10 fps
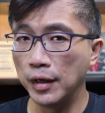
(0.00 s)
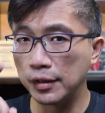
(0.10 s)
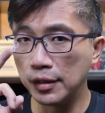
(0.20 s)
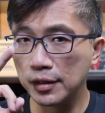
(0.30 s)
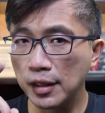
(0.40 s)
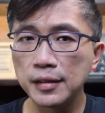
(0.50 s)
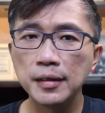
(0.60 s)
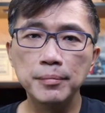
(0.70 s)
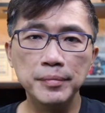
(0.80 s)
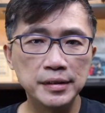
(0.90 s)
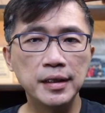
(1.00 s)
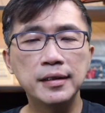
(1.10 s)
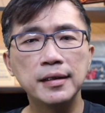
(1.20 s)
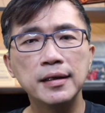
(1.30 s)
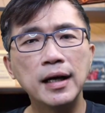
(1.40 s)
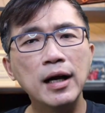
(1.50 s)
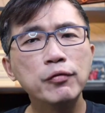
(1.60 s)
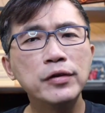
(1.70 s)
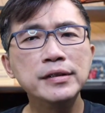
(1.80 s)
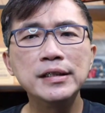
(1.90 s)
The third mistake I
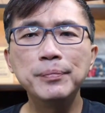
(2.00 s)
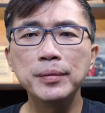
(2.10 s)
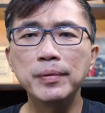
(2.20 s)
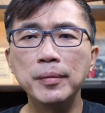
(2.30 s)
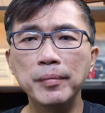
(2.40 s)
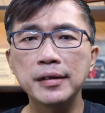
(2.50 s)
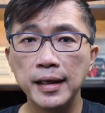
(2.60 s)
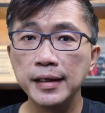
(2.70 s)
often see people make